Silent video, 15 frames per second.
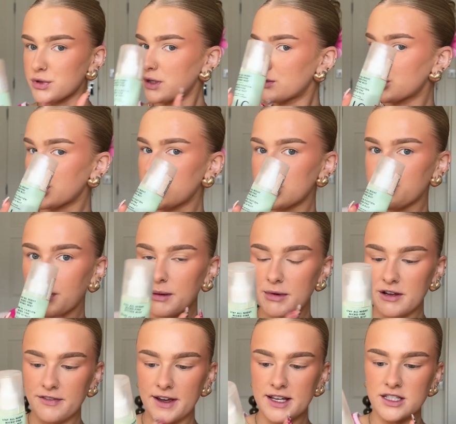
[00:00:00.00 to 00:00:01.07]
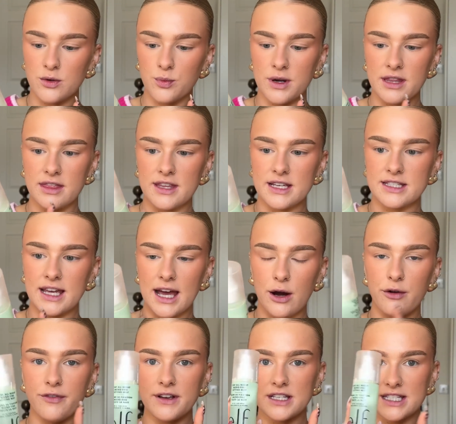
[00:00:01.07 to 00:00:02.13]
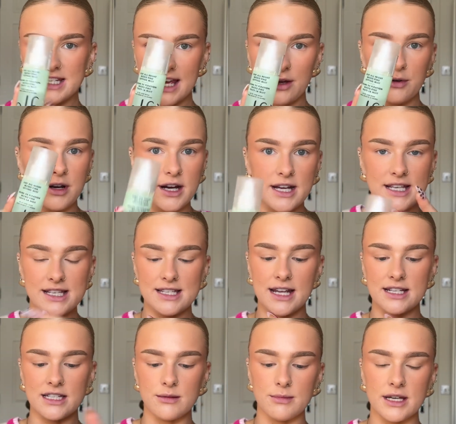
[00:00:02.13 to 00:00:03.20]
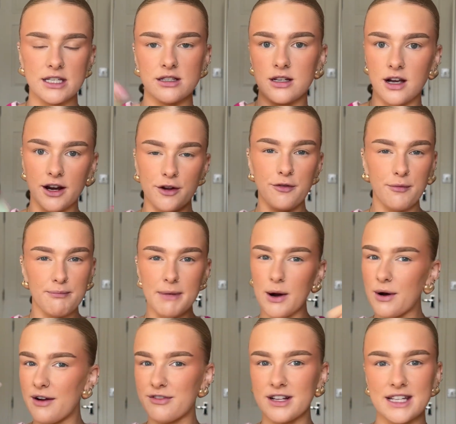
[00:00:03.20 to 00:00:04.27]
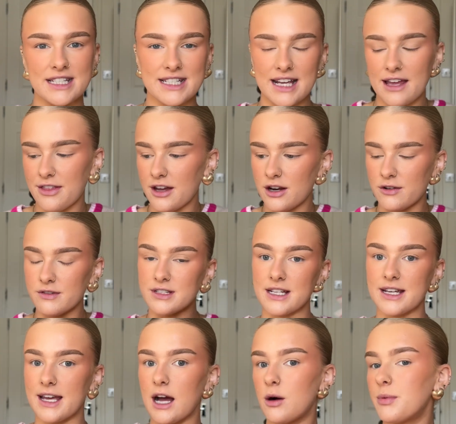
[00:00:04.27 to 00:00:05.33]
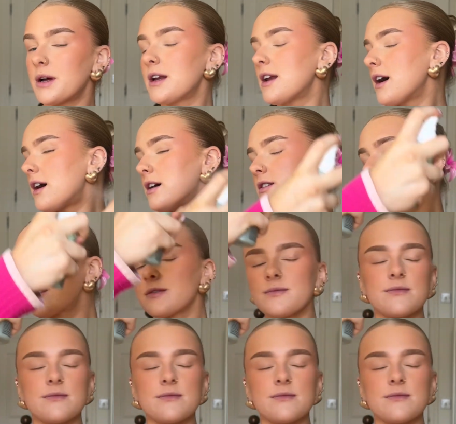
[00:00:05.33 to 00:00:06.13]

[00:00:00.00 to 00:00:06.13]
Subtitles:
I'm just going to spray my face with this e.l.f. Stay All Night Setting Mist to kind of melt everything together and obviously help it last.